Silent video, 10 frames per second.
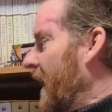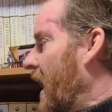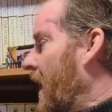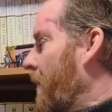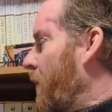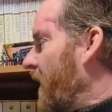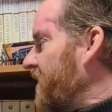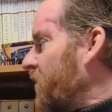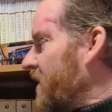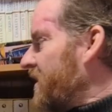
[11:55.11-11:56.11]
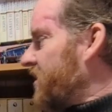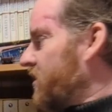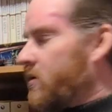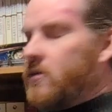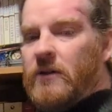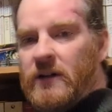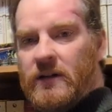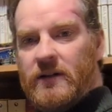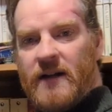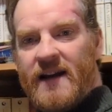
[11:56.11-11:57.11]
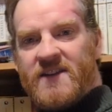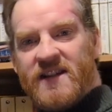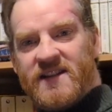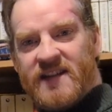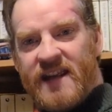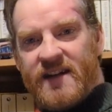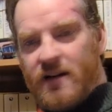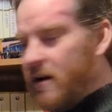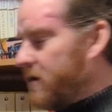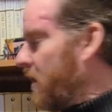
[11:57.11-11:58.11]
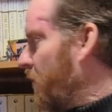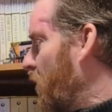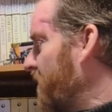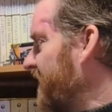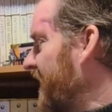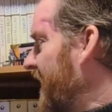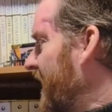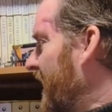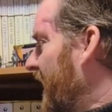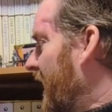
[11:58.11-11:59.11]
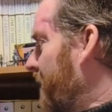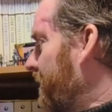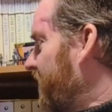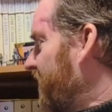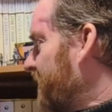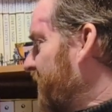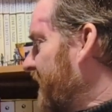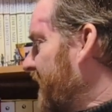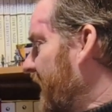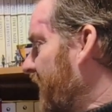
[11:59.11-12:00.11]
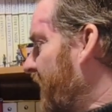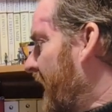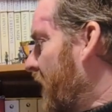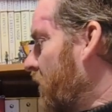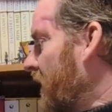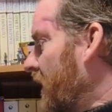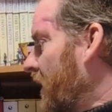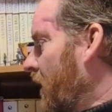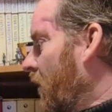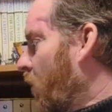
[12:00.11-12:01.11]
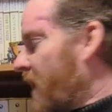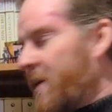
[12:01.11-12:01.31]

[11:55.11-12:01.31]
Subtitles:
But I just wanted to, I guess, just take a couple moments to explain kind of how, what